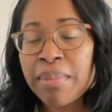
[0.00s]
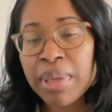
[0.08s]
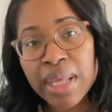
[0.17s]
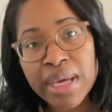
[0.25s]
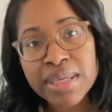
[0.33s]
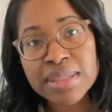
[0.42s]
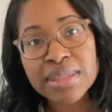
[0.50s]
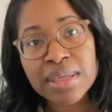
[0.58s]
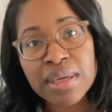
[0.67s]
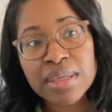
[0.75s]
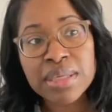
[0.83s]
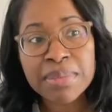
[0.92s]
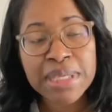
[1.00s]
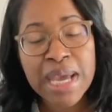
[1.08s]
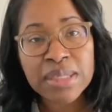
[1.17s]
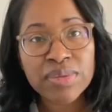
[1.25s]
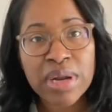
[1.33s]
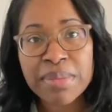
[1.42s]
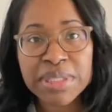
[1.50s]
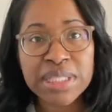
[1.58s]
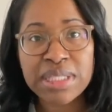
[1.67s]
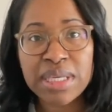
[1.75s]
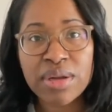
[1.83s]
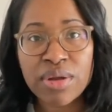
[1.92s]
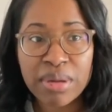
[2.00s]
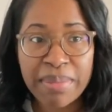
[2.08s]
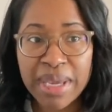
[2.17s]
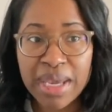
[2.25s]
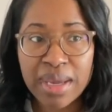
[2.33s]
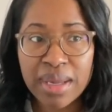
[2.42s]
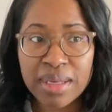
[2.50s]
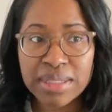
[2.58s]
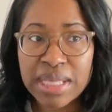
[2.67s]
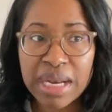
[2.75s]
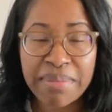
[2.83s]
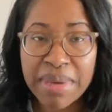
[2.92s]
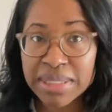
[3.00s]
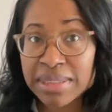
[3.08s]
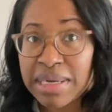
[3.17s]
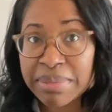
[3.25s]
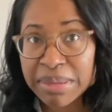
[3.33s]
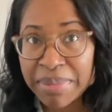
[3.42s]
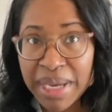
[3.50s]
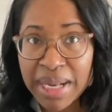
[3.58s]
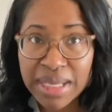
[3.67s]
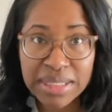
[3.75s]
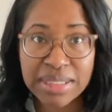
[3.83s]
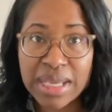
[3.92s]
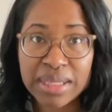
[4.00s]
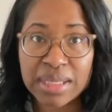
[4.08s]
Plus, sometimes when I'm just sitting on the bed, instead of messing up the bed, I just like to